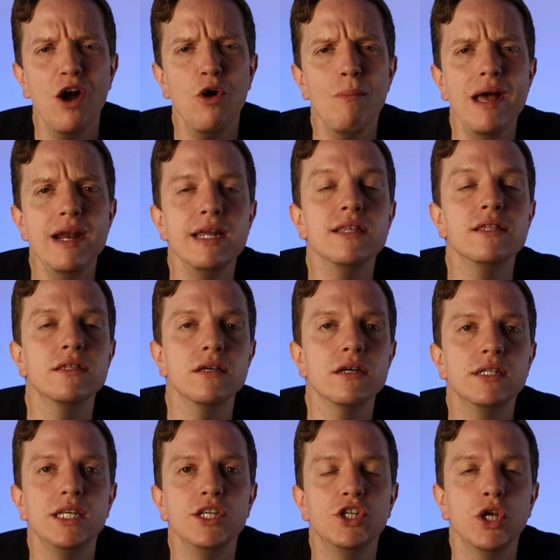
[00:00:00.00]
How many
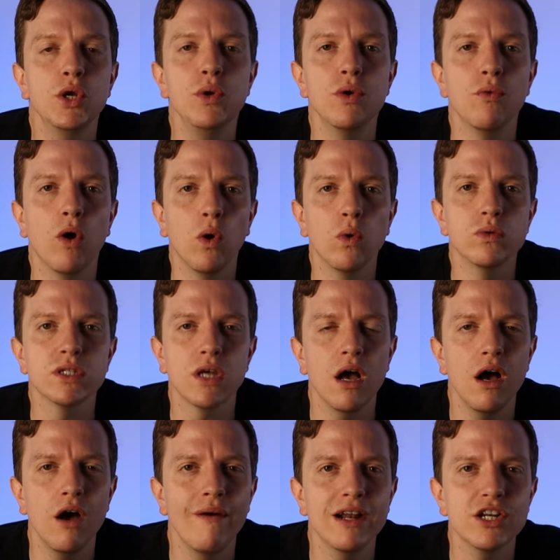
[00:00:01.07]
32-year-olds
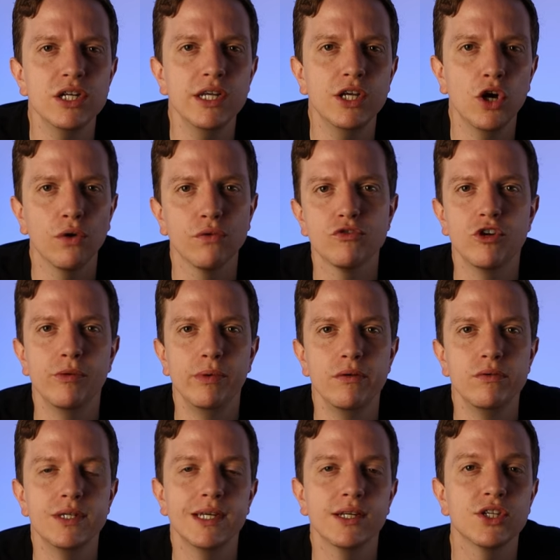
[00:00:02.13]
are actually
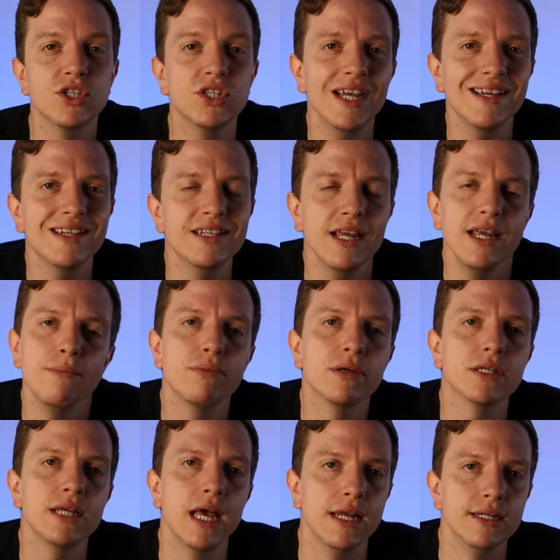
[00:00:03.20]
contributing
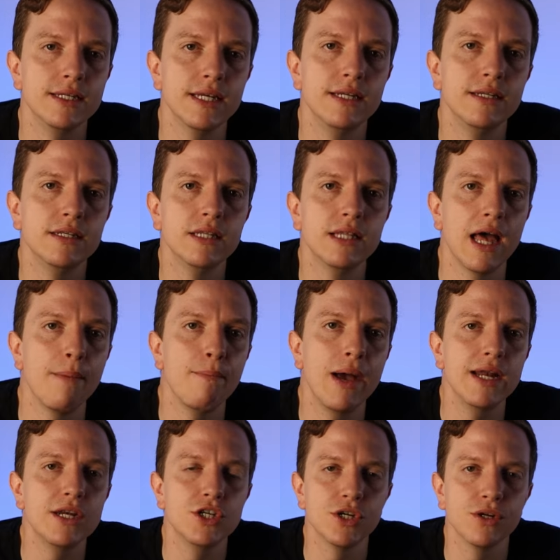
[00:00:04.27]
16% into their
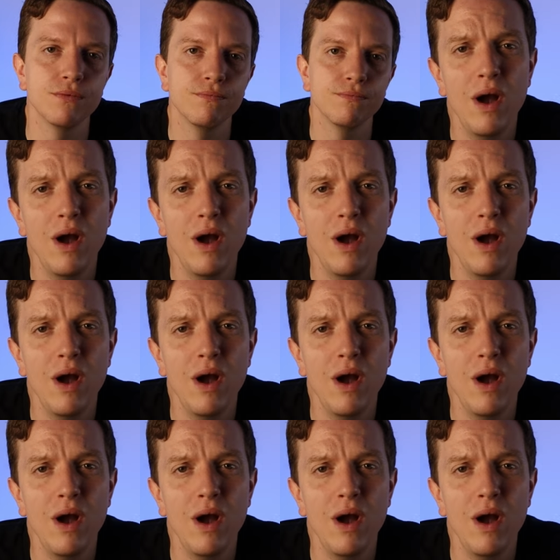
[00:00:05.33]
pension?